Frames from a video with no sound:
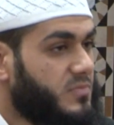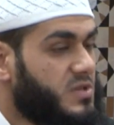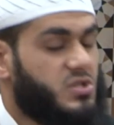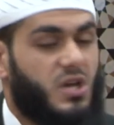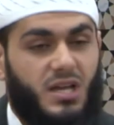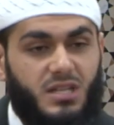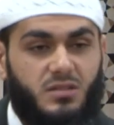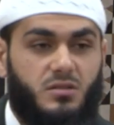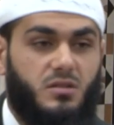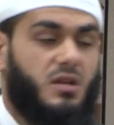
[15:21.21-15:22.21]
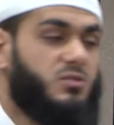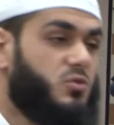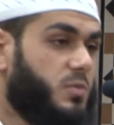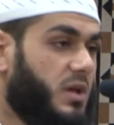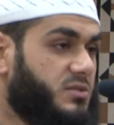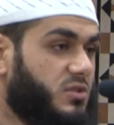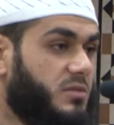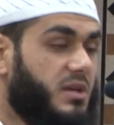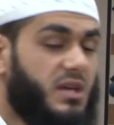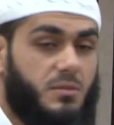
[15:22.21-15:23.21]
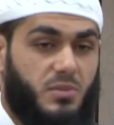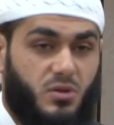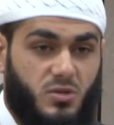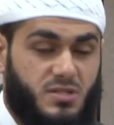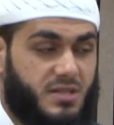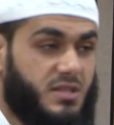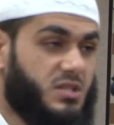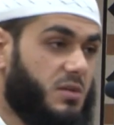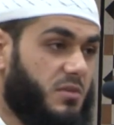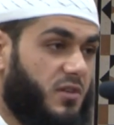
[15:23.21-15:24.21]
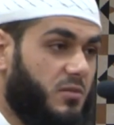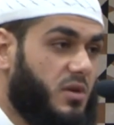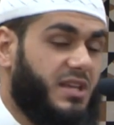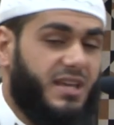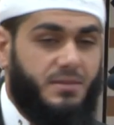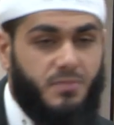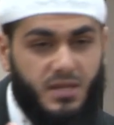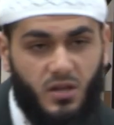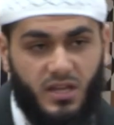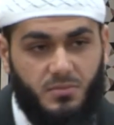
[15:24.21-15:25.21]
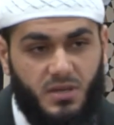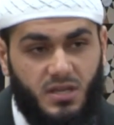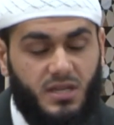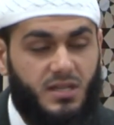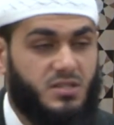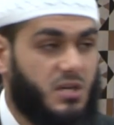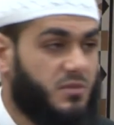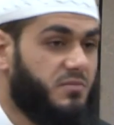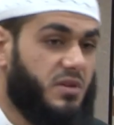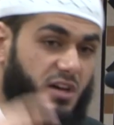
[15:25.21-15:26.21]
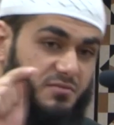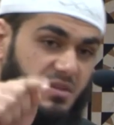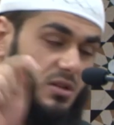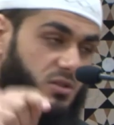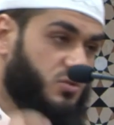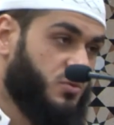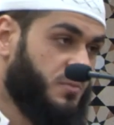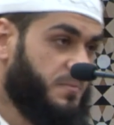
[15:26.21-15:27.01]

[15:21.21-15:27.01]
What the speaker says: So Ali radiallahu anhu replied to him, because at the time of Umar he had men like me, and at the time of me I have men like you,